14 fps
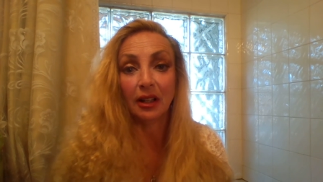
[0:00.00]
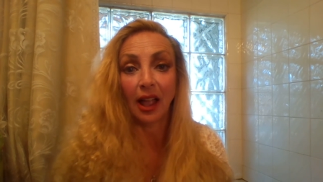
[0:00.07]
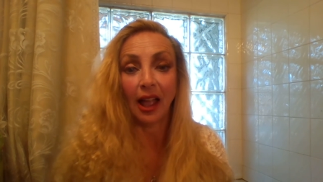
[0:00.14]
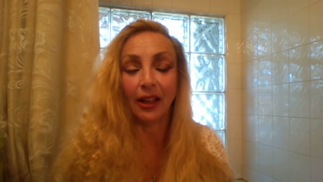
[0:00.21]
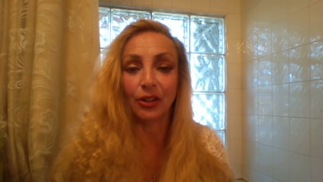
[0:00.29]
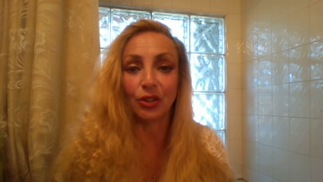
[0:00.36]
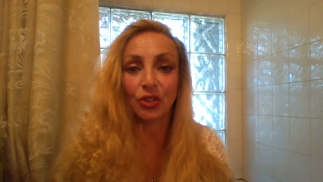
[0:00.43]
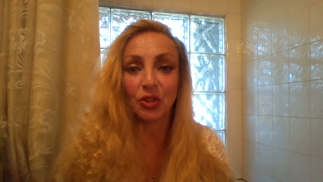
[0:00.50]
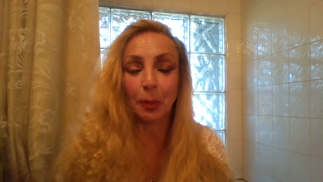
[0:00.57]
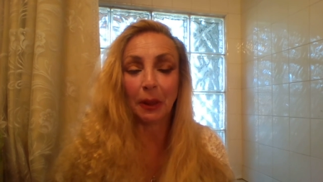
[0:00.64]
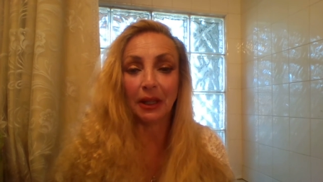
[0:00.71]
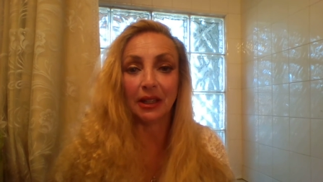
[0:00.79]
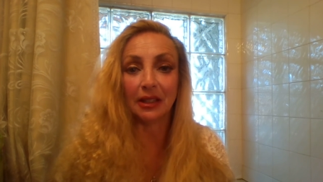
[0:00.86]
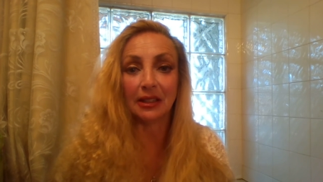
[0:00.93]
How do you
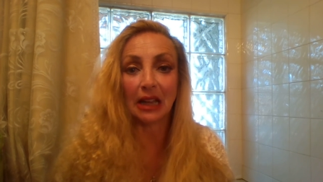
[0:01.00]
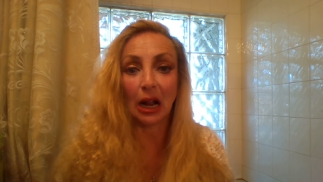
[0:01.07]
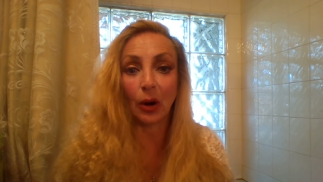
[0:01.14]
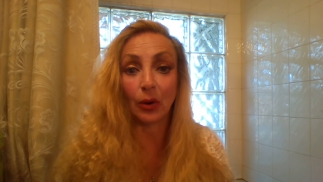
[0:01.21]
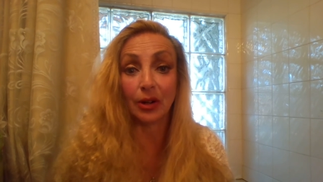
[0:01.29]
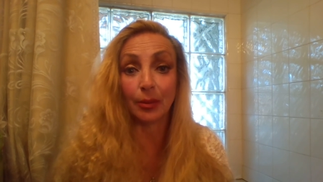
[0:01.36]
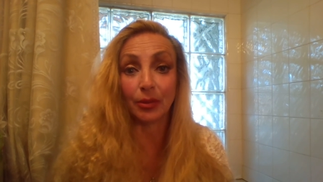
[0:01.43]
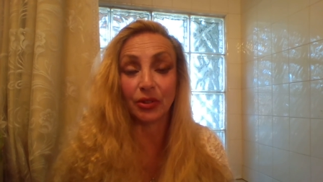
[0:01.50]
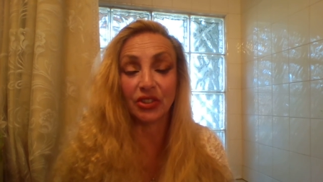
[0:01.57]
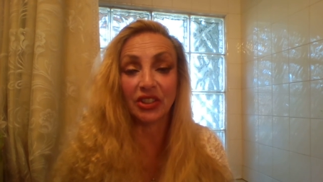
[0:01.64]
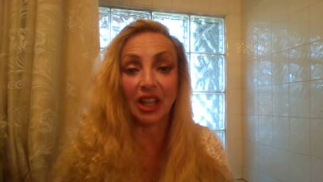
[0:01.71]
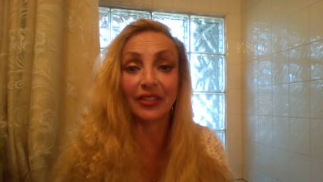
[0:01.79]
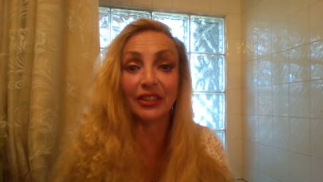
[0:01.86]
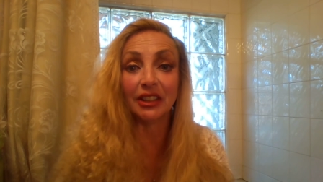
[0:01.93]
explain Tower Number
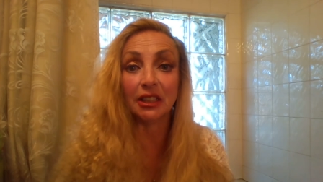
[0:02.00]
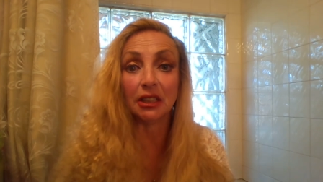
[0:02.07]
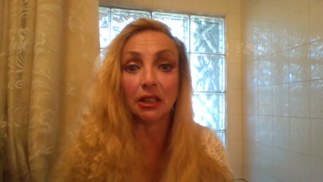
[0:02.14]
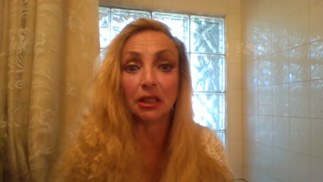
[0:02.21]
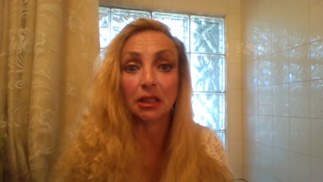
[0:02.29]
seven